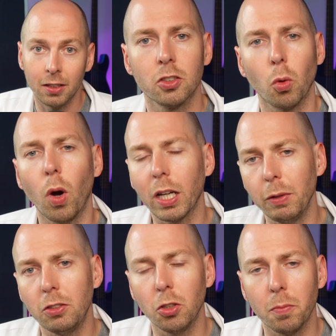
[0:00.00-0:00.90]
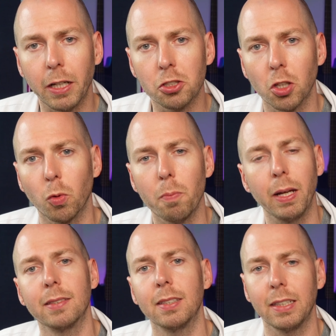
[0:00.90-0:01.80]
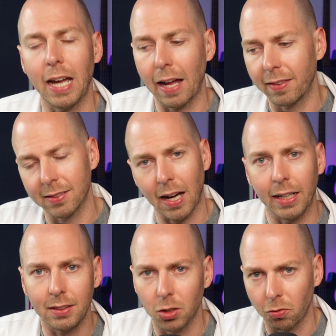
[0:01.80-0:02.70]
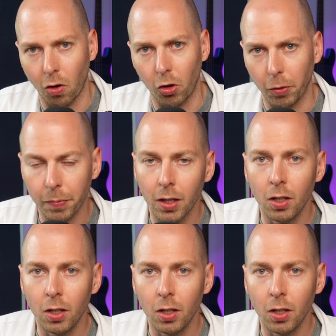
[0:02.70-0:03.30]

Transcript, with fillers: So, what can we do to make sure that we're mixing at this ideal volume?